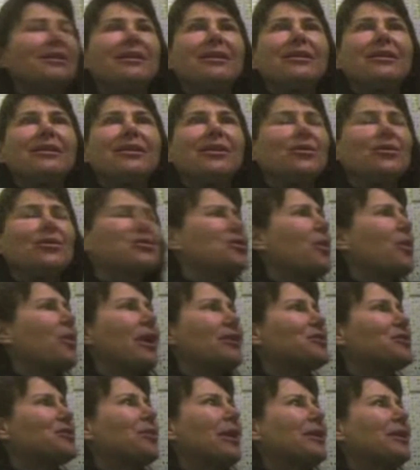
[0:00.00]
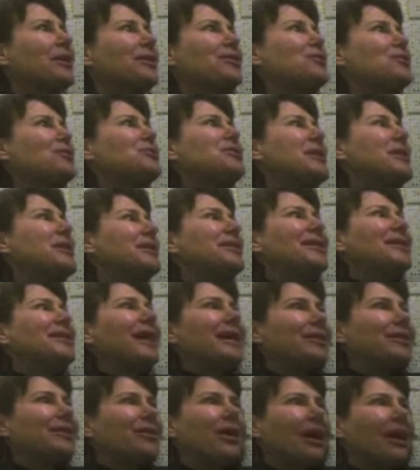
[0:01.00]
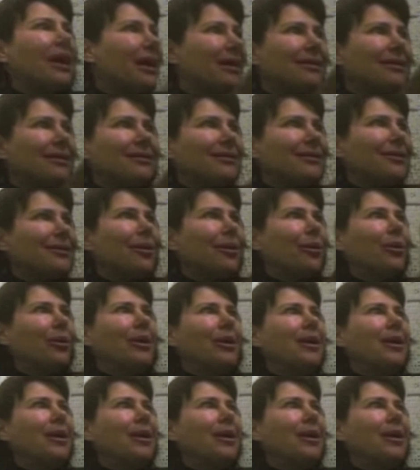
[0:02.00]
You know, so like you said, did I, you know,